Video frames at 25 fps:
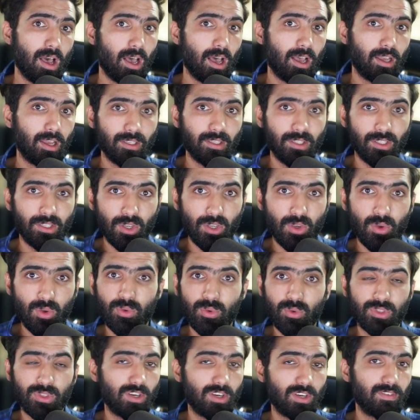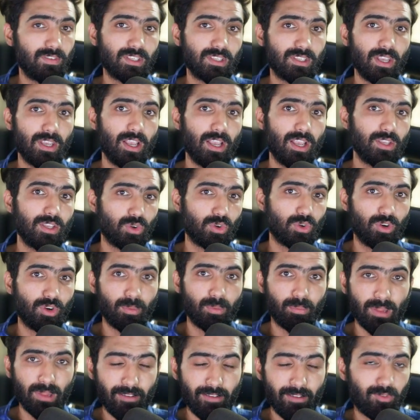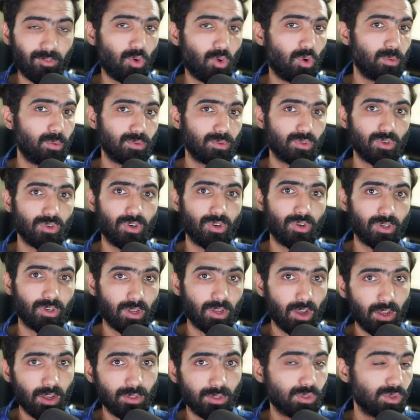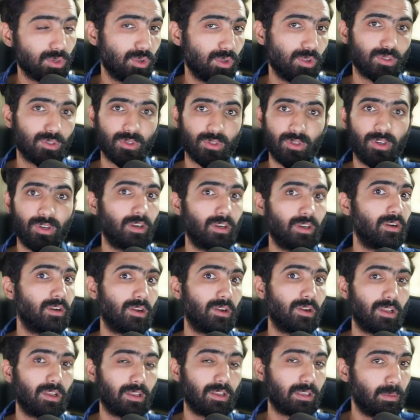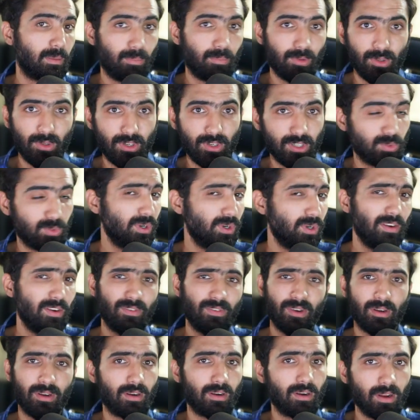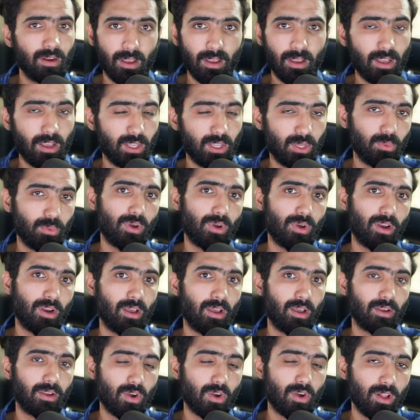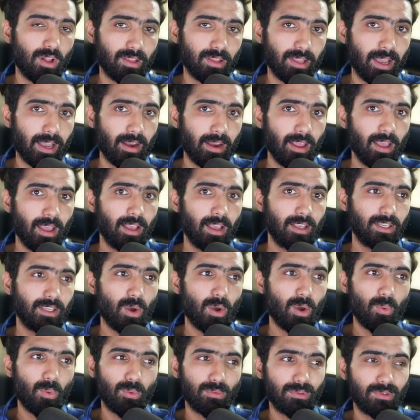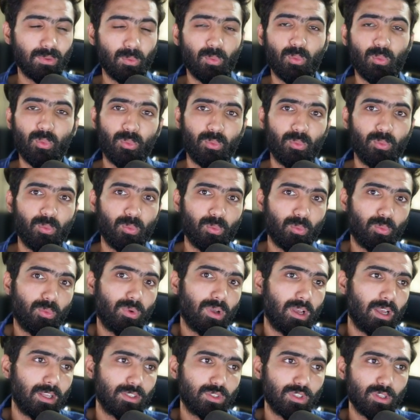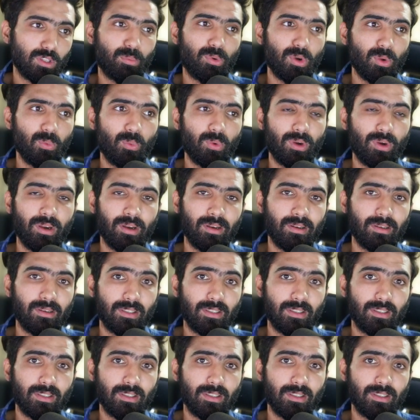new services or platforms or consoles or computers, whatever you want to call that, to the point where